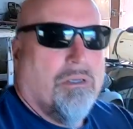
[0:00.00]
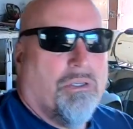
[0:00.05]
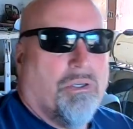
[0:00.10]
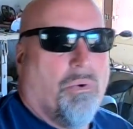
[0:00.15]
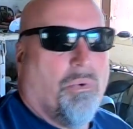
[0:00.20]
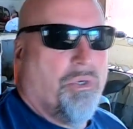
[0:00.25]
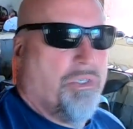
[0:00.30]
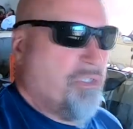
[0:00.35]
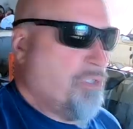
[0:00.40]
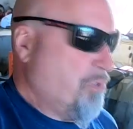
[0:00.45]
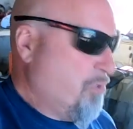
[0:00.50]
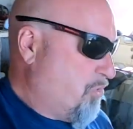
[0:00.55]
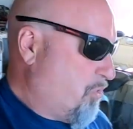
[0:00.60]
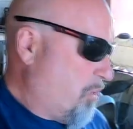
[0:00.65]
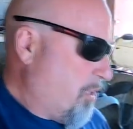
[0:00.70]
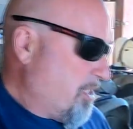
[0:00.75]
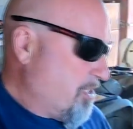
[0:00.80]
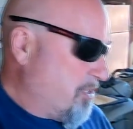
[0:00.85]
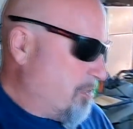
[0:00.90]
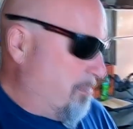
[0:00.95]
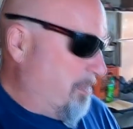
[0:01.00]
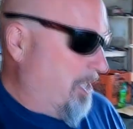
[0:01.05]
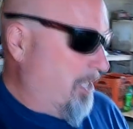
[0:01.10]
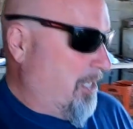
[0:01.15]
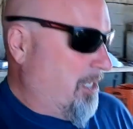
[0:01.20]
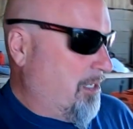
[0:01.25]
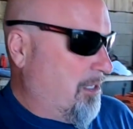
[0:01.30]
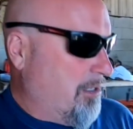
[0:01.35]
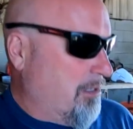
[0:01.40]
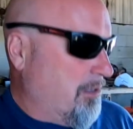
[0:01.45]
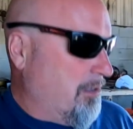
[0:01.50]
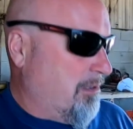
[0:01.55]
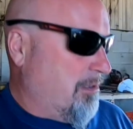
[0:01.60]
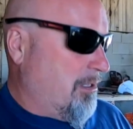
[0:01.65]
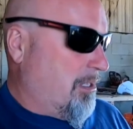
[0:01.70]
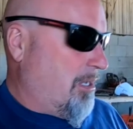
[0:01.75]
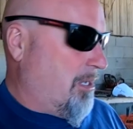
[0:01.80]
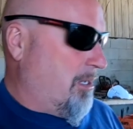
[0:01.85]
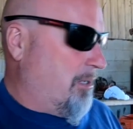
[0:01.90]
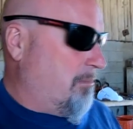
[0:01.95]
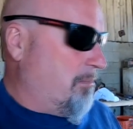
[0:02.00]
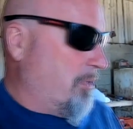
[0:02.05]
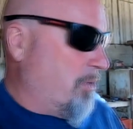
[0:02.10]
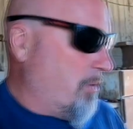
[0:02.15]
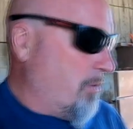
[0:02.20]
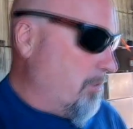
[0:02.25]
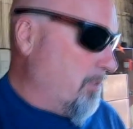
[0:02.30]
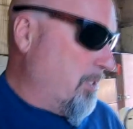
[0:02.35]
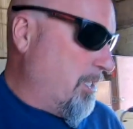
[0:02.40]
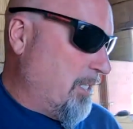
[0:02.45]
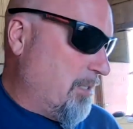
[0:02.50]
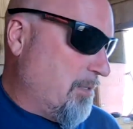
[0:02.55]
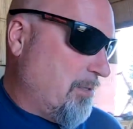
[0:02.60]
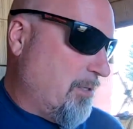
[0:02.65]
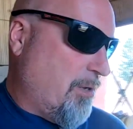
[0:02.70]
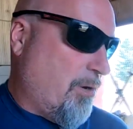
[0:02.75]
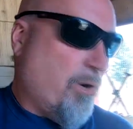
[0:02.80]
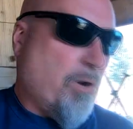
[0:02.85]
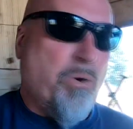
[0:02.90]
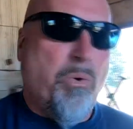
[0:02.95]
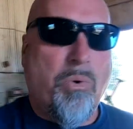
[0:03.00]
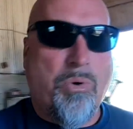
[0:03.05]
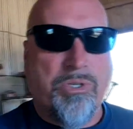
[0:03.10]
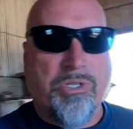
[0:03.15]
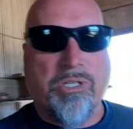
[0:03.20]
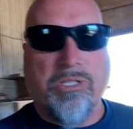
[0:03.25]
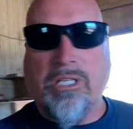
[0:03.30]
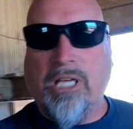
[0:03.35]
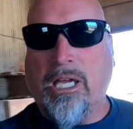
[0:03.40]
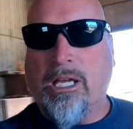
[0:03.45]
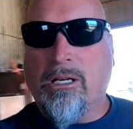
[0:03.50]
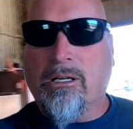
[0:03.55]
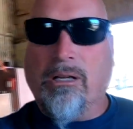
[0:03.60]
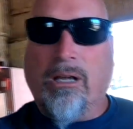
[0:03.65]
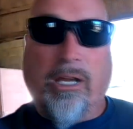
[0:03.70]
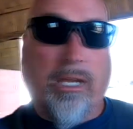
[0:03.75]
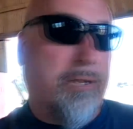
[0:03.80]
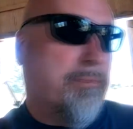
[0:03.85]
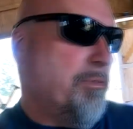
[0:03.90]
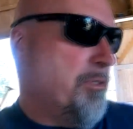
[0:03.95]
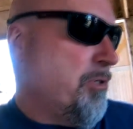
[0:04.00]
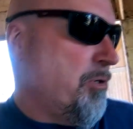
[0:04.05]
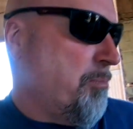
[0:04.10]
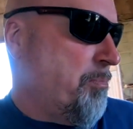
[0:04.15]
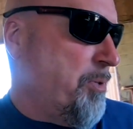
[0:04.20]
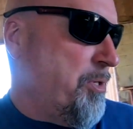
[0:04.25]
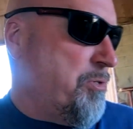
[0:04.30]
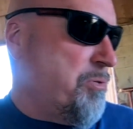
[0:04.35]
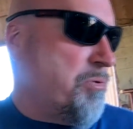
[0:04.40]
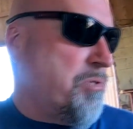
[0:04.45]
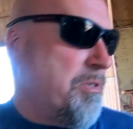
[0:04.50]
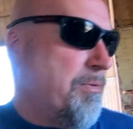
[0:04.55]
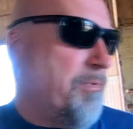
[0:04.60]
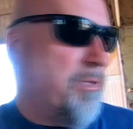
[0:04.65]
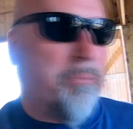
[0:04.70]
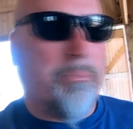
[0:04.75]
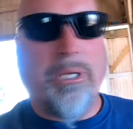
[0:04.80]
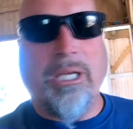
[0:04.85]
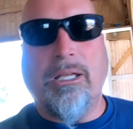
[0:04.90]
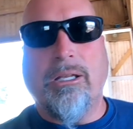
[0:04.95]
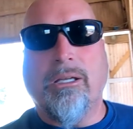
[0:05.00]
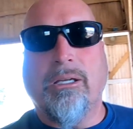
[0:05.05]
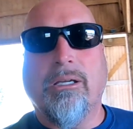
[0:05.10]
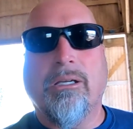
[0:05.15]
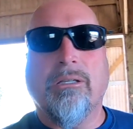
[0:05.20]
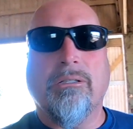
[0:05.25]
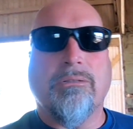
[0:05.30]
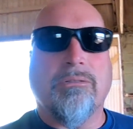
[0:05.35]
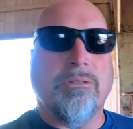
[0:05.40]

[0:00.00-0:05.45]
going to trust me um, on that our horses ate it. I even took pictures of them eating it.